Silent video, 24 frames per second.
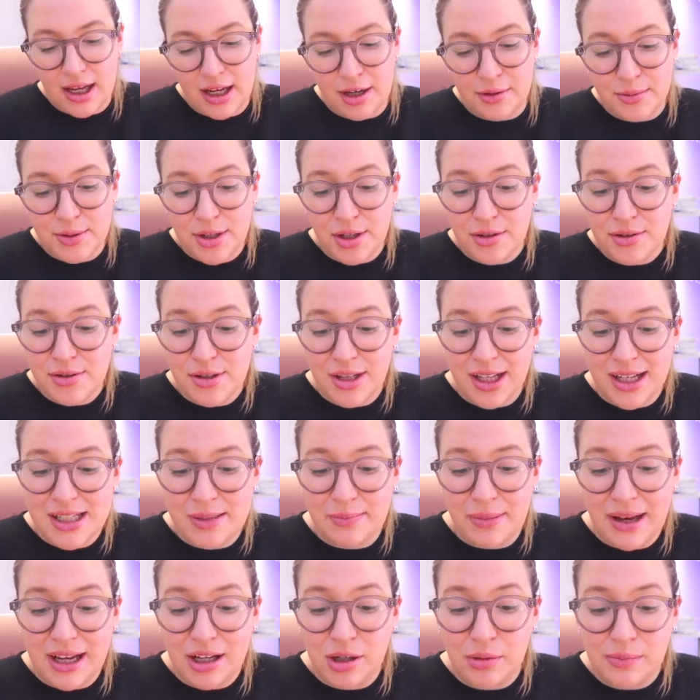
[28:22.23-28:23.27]
I would also like
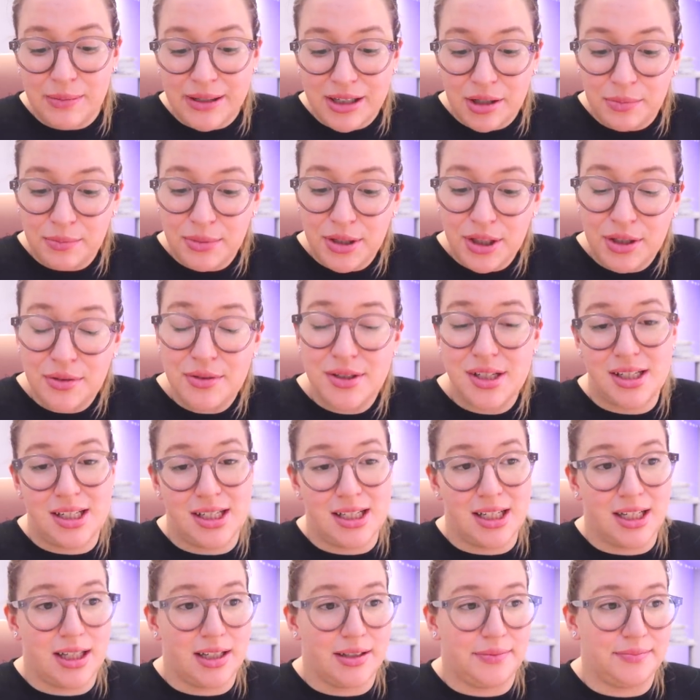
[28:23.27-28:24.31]
to back up my computer
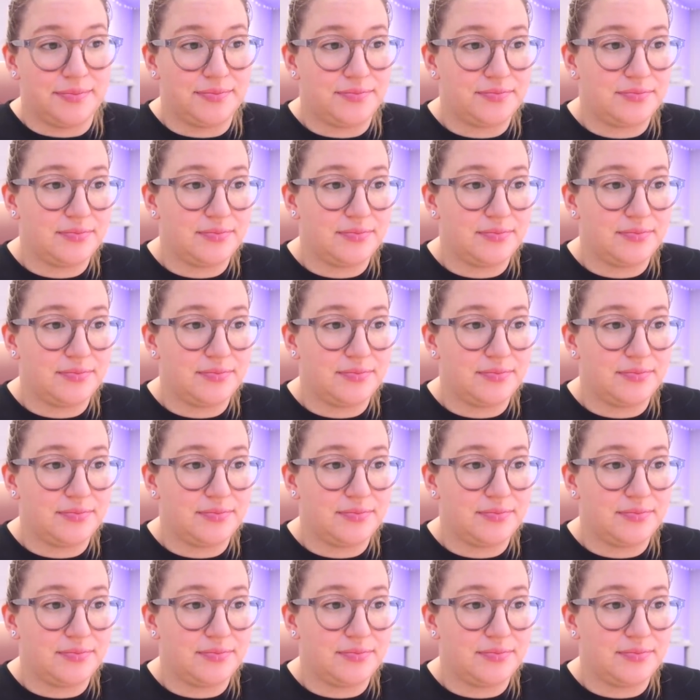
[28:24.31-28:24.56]
today.